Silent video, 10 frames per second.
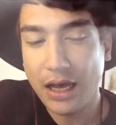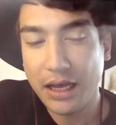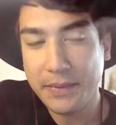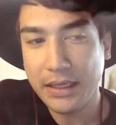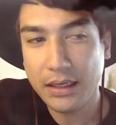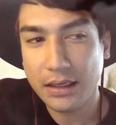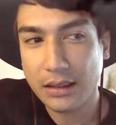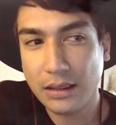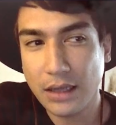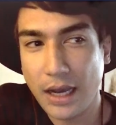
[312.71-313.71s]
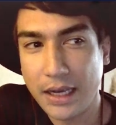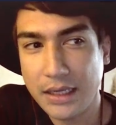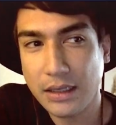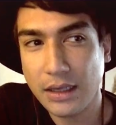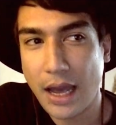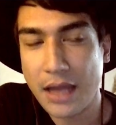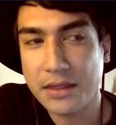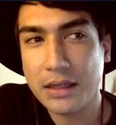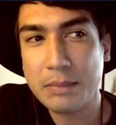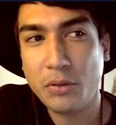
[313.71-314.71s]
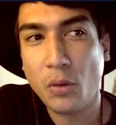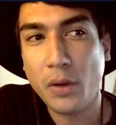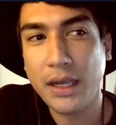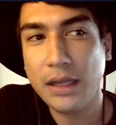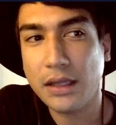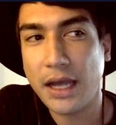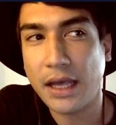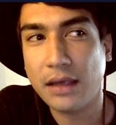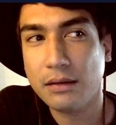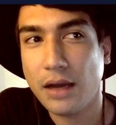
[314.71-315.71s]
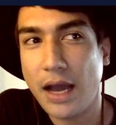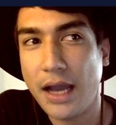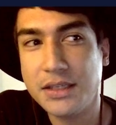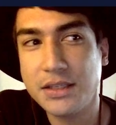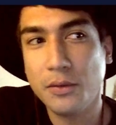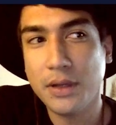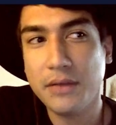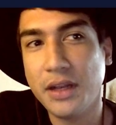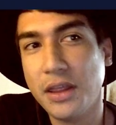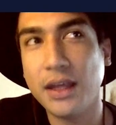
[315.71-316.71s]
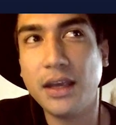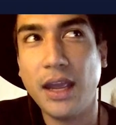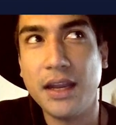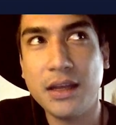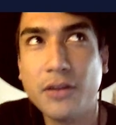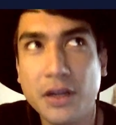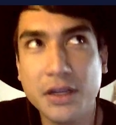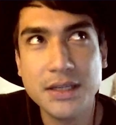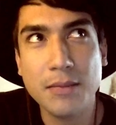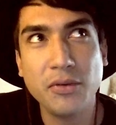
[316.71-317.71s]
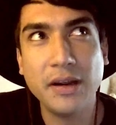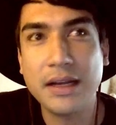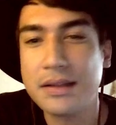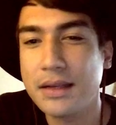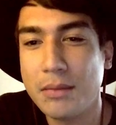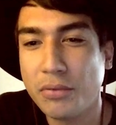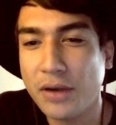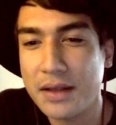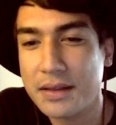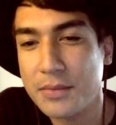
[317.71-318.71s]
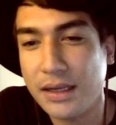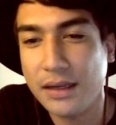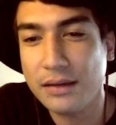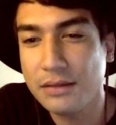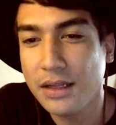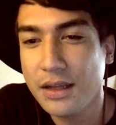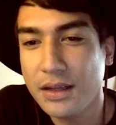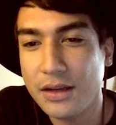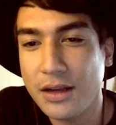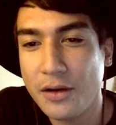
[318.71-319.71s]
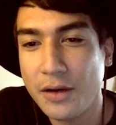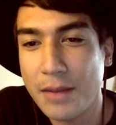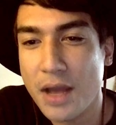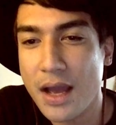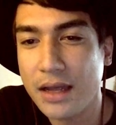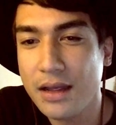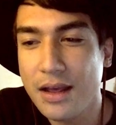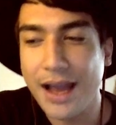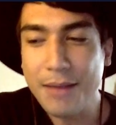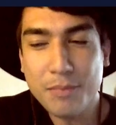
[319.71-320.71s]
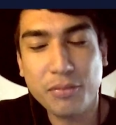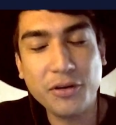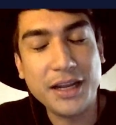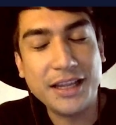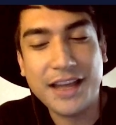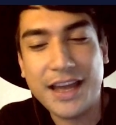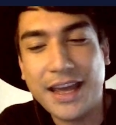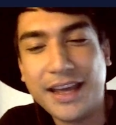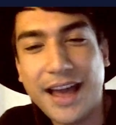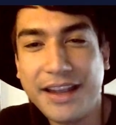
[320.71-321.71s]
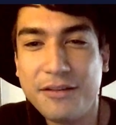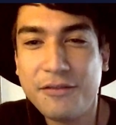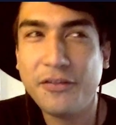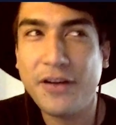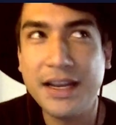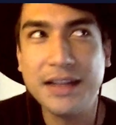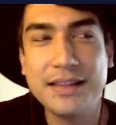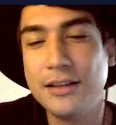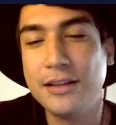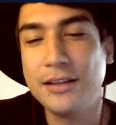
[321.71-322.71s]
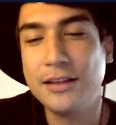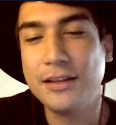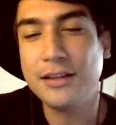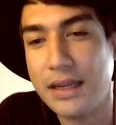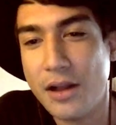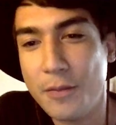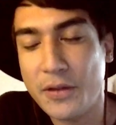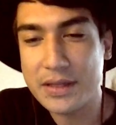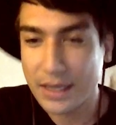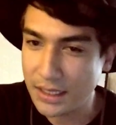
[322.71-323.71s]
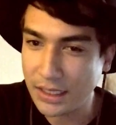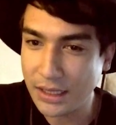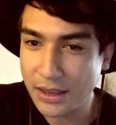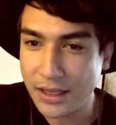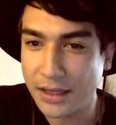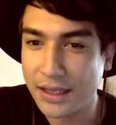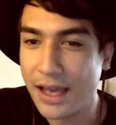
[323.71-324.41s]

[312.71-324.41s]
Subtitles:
I mean, at this point, like, I don't even think any of her contemporaries can impress me, you know, and I'm a pretty, like, I can find a silver lining in almost anything.